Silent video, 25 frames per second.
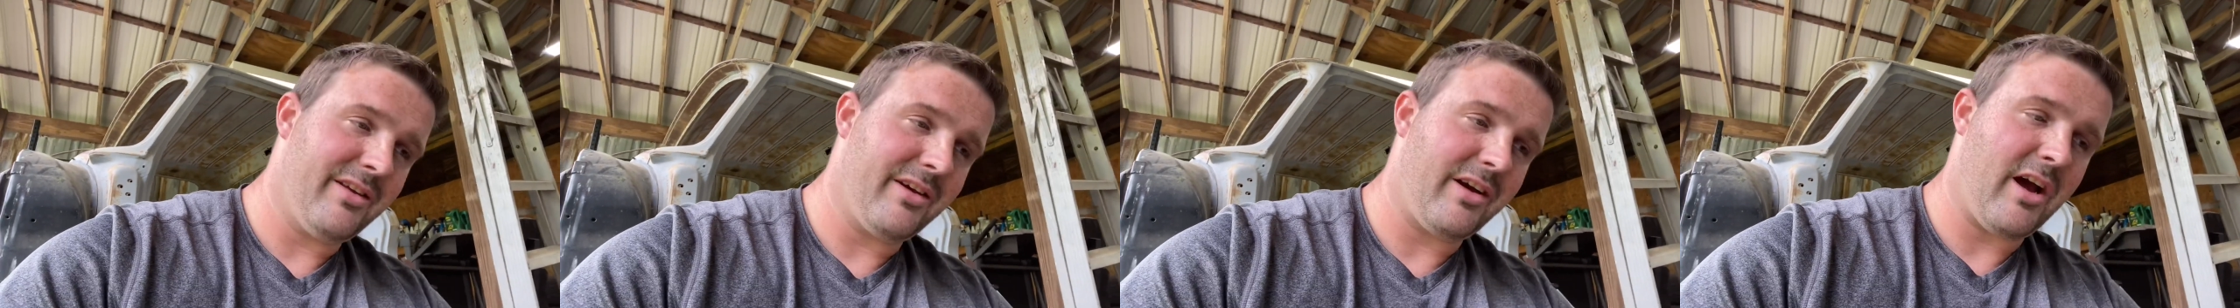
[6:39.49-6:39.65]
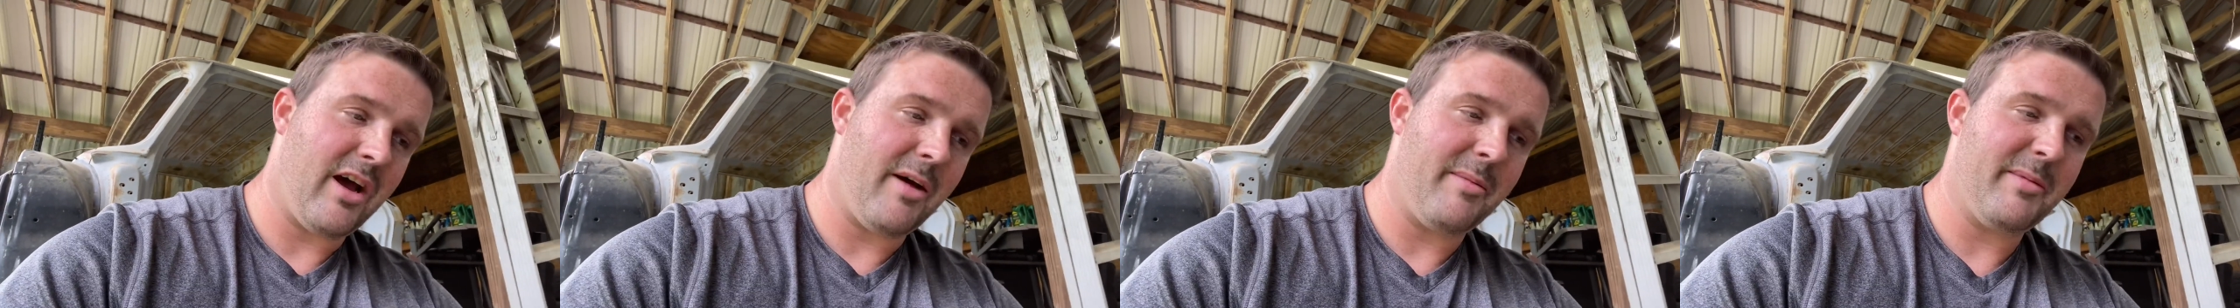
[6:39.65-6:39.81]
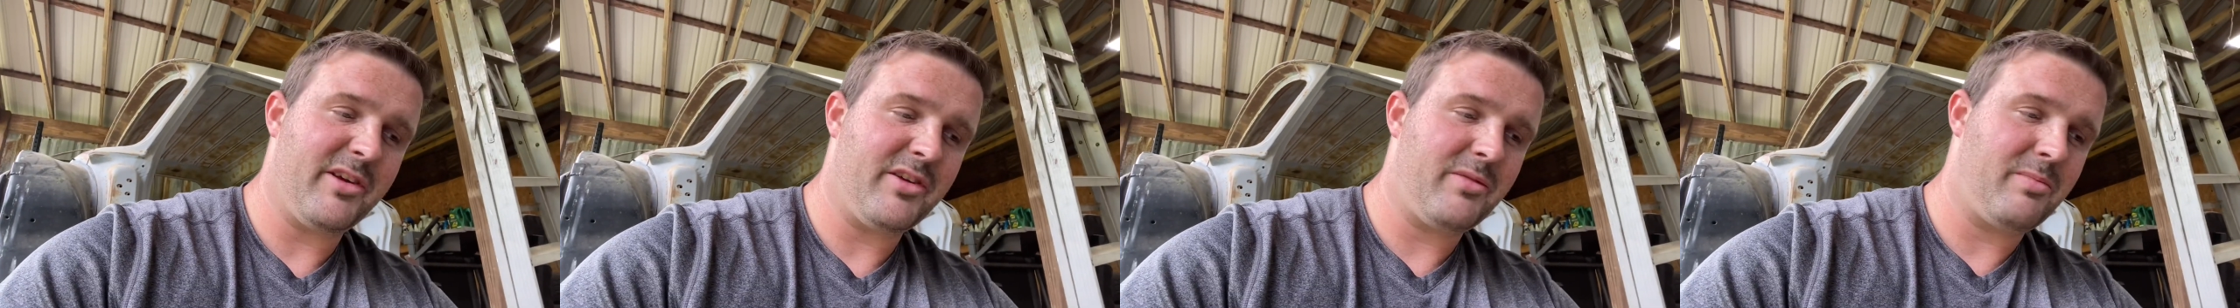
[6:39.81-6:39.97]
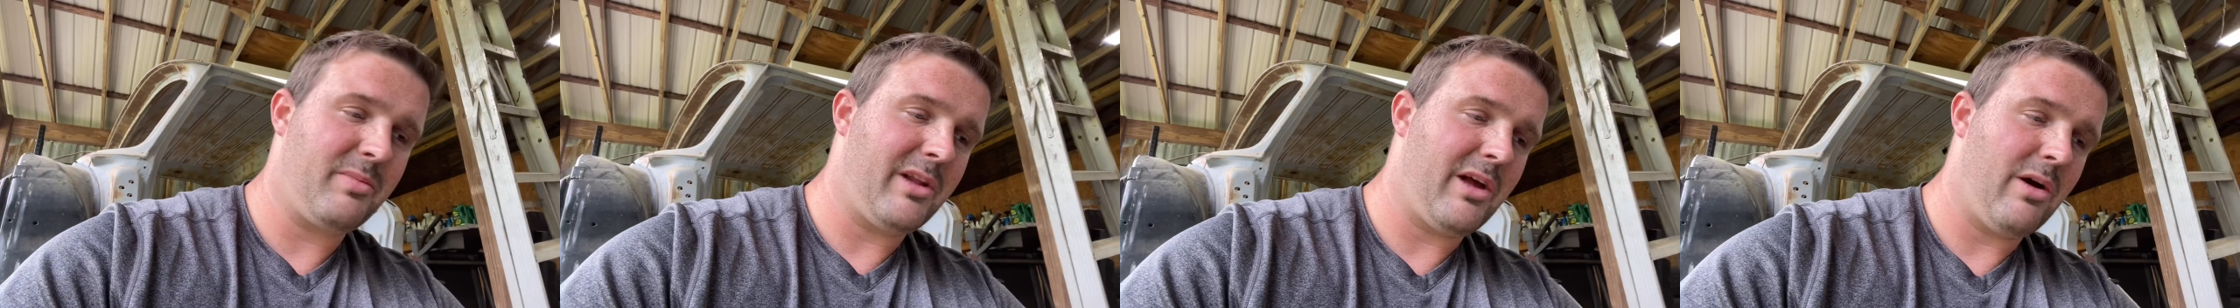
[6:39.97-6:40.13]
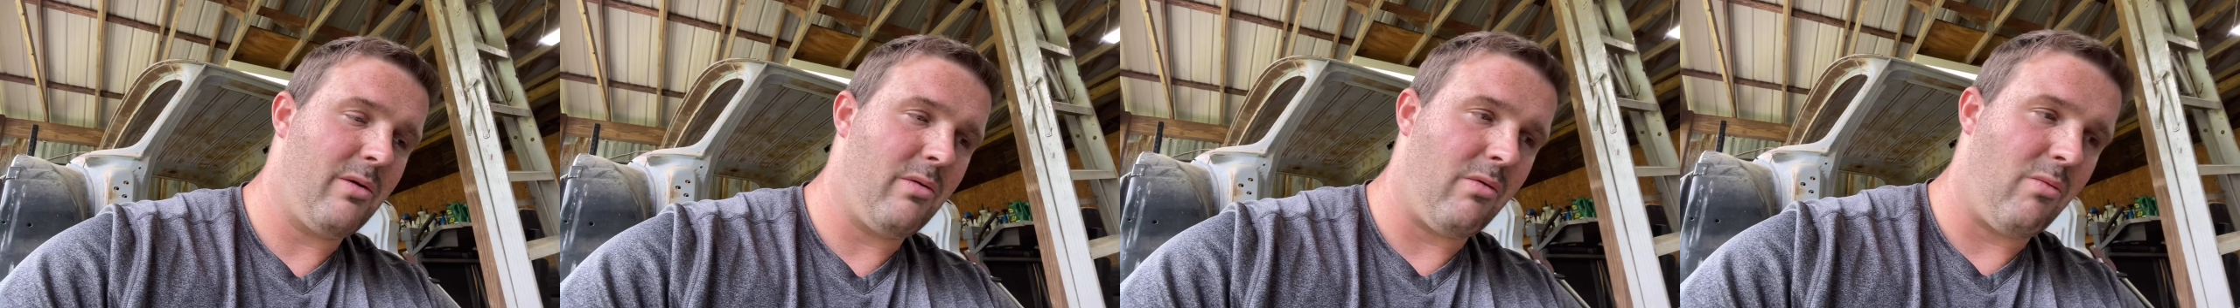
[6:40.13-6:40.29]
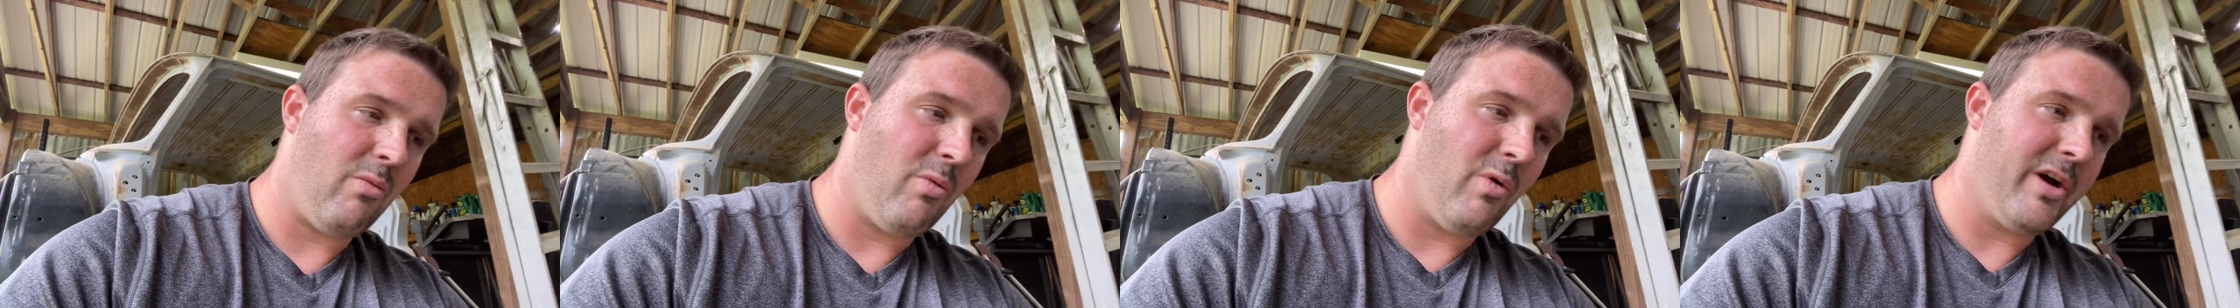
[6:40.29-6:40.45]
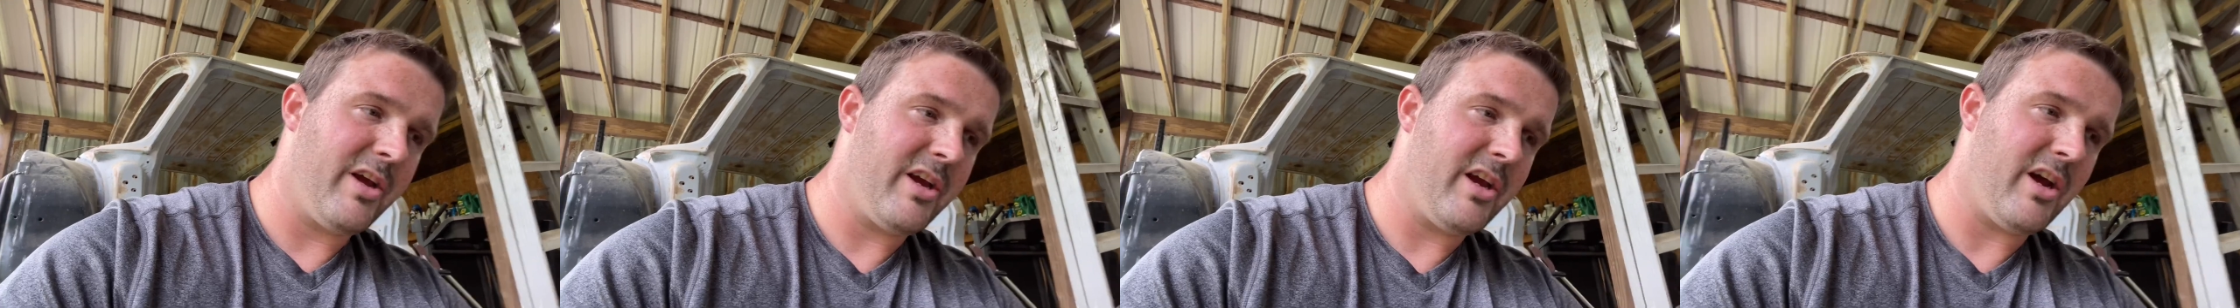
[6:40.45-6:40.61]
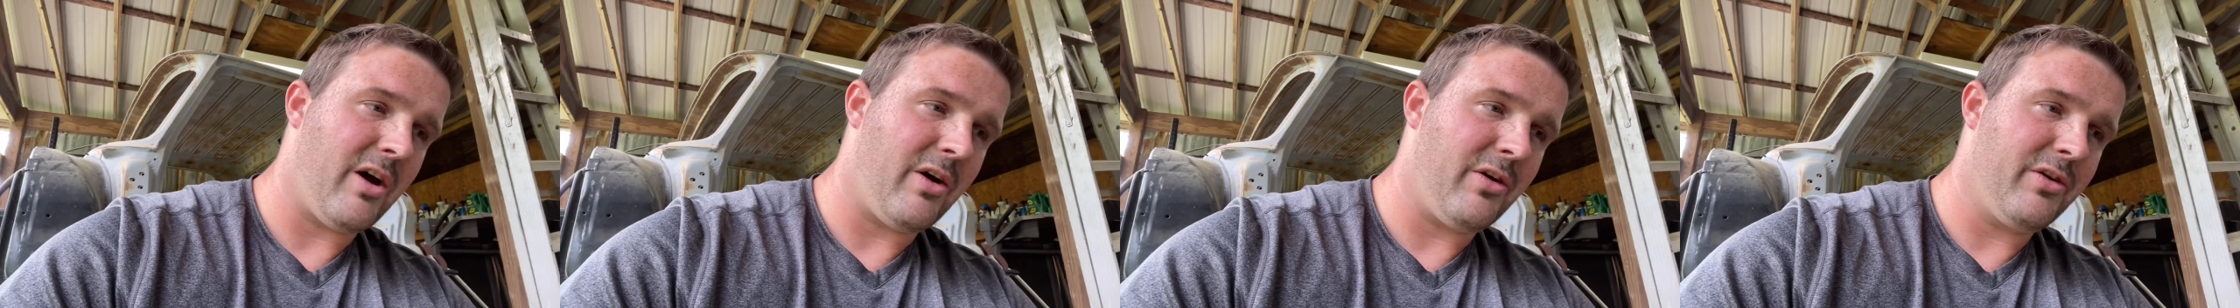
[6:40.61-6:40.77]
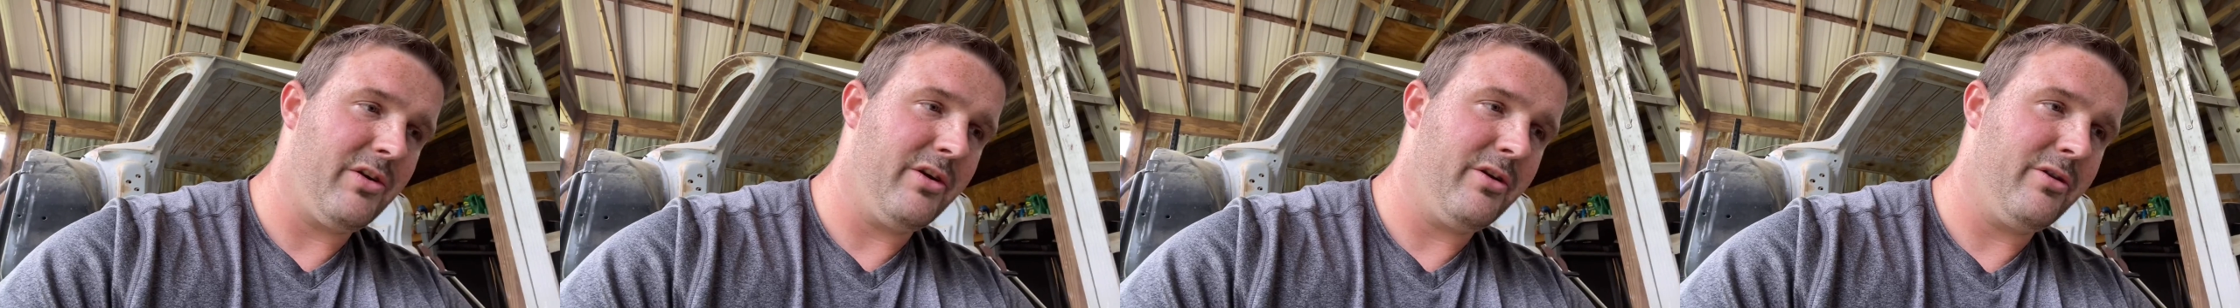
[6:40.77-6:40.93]
comments below on what
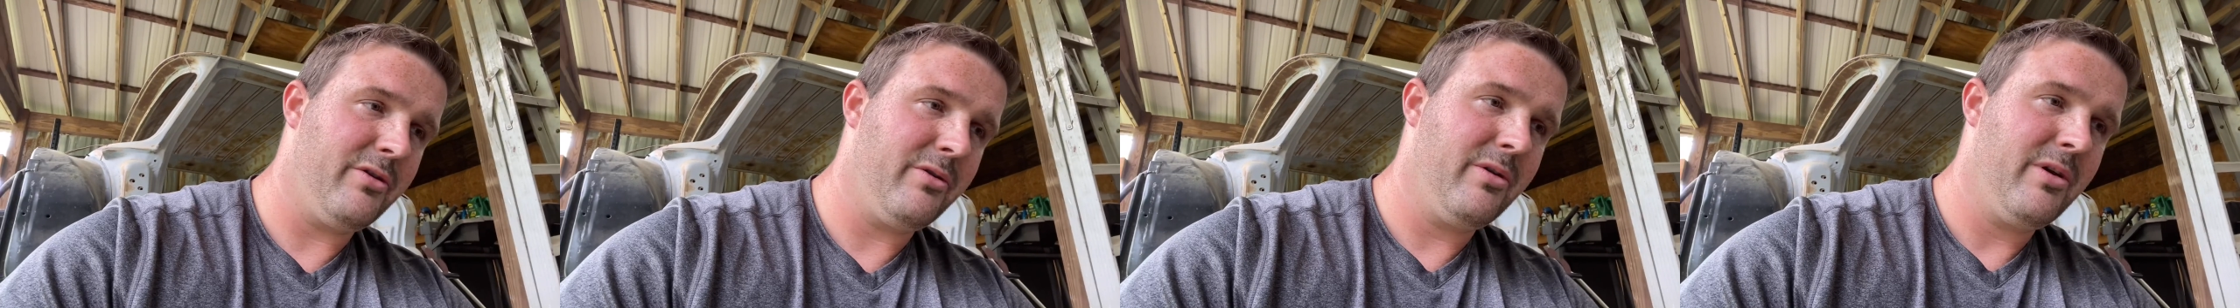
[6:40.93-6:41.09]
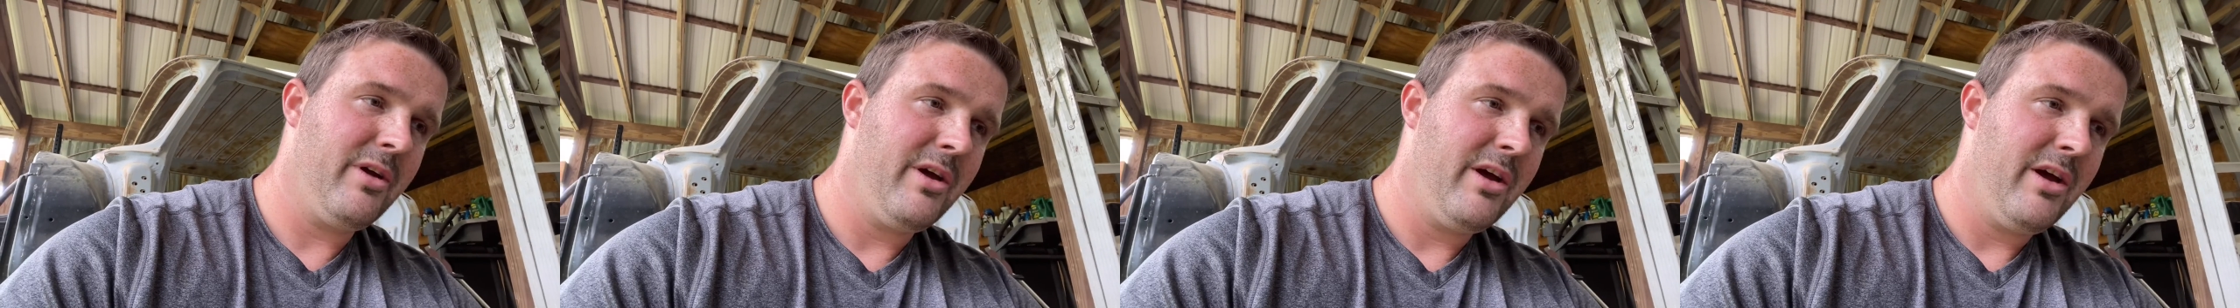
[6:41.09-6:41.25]
y'all do